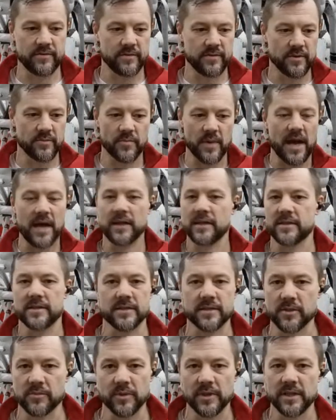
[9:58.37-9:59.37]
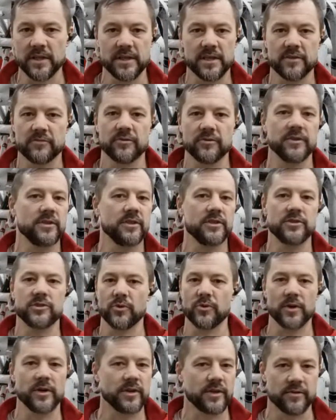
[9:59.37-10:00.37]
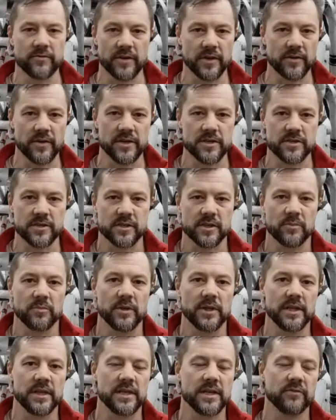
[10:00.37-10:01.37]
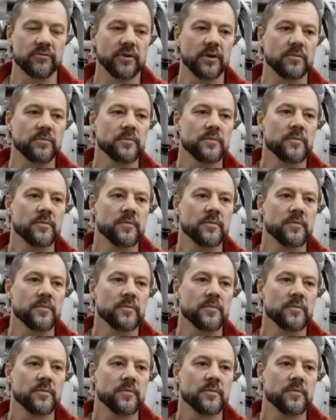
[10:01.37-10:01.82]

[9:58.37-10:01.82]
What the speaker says: the balance is completely different. The joint configuration is completely different.